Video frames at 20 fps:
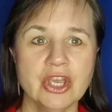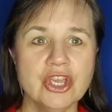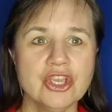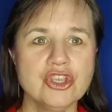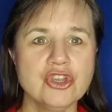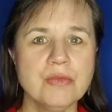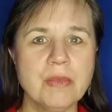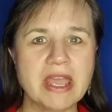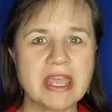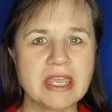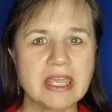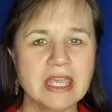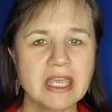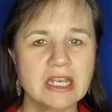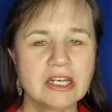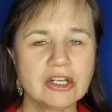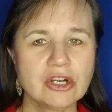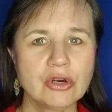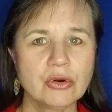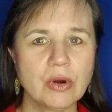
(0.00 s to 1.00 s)
you may
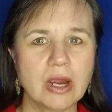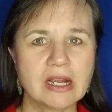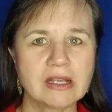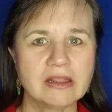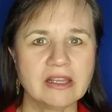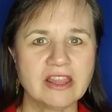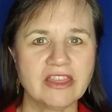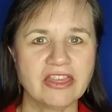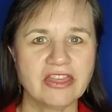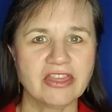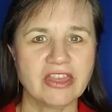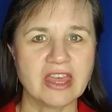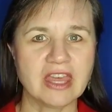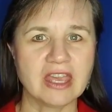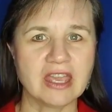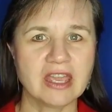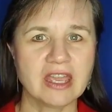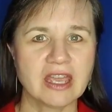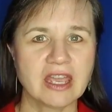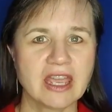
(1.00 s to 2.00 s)
incorrectly
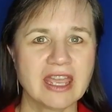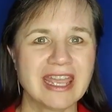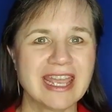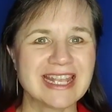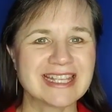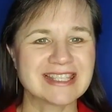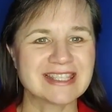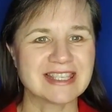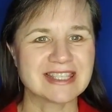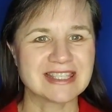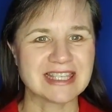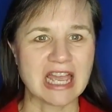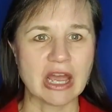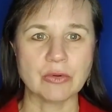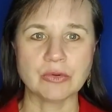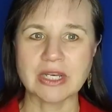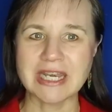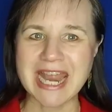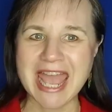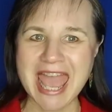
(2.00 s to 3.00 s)
think it's the
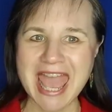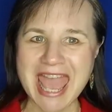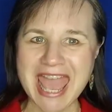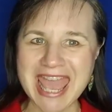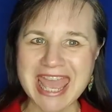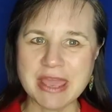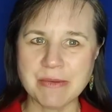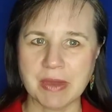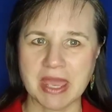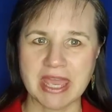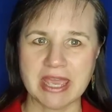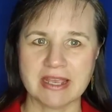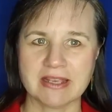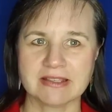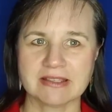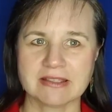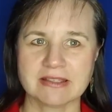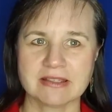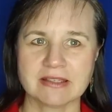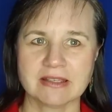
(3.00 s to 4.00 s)
sound an A
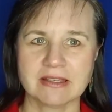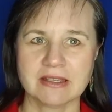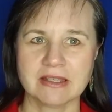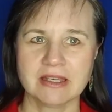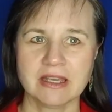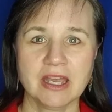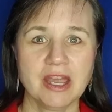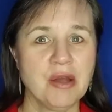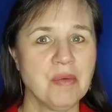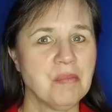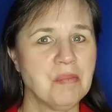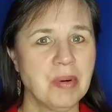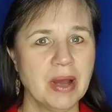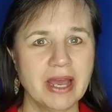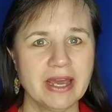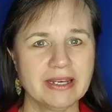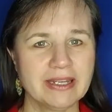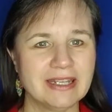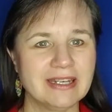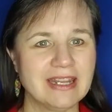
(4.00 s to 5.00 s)
makes,
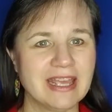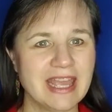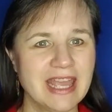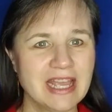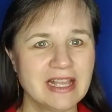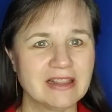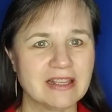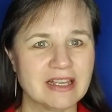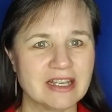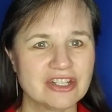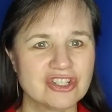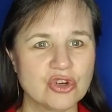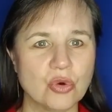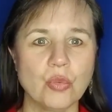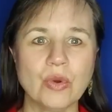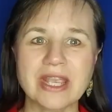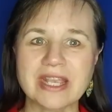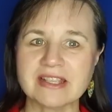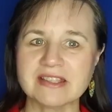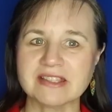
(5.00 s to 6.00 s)
but in English,
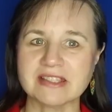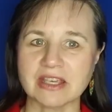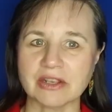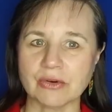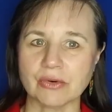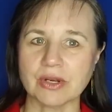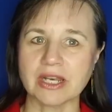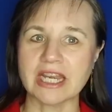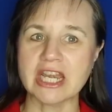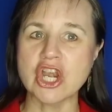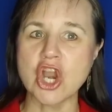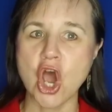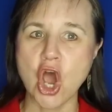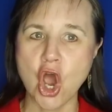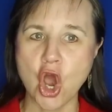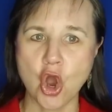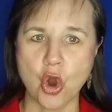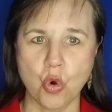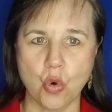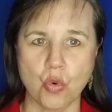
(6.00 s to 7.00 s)
we consider it an
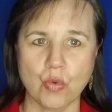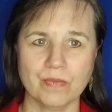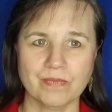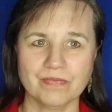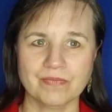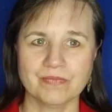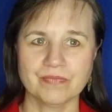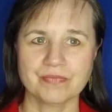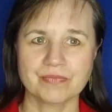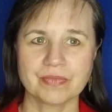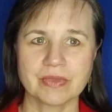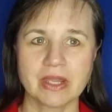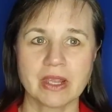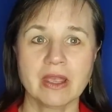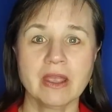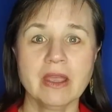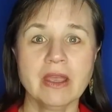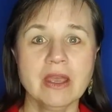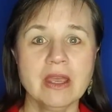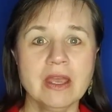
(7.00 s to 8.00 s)
O.
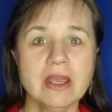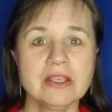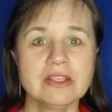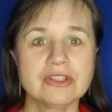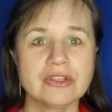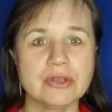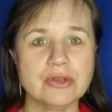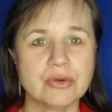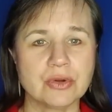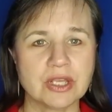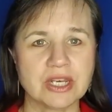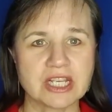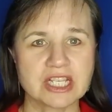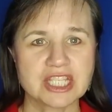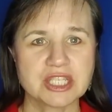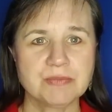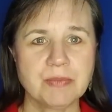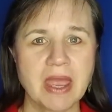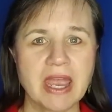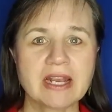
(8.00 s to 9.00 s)
So you can
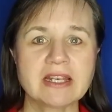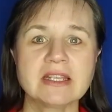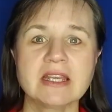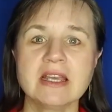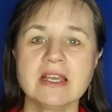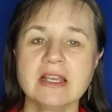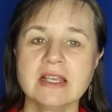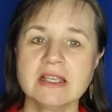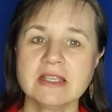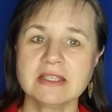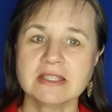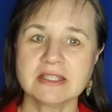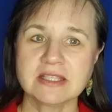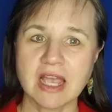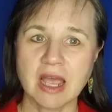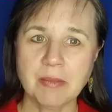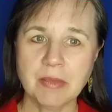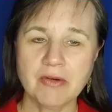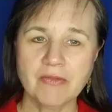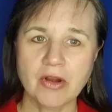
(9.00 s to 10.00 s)
expect
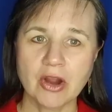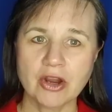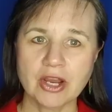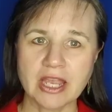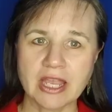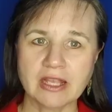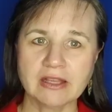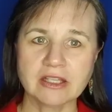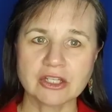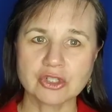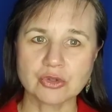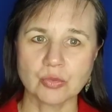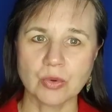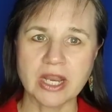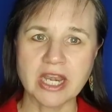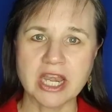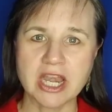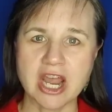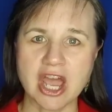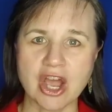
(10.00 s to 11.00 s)
some of our English
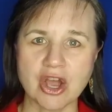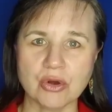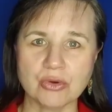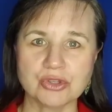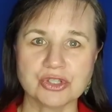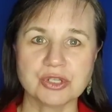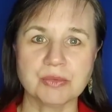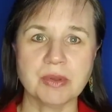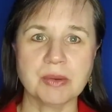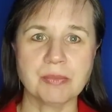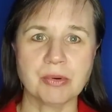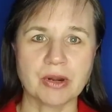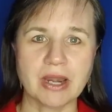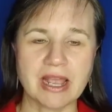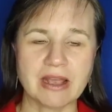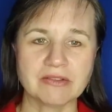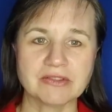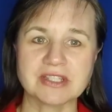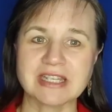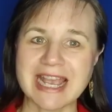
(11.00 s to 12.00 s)
written O's to be
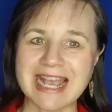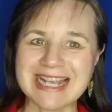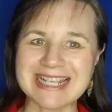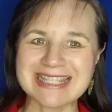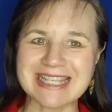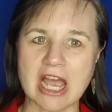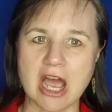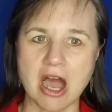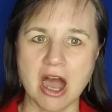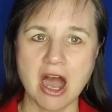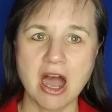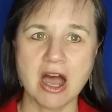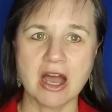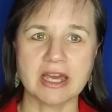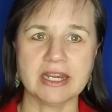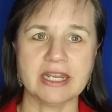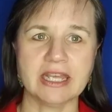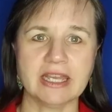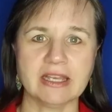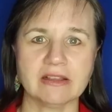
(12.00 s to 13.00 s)
pronounced as ah
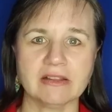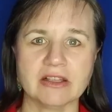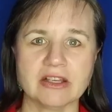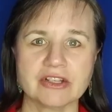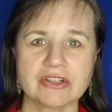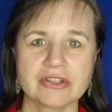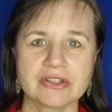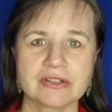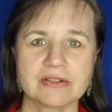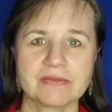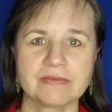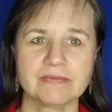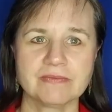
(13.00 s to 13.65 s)
in English.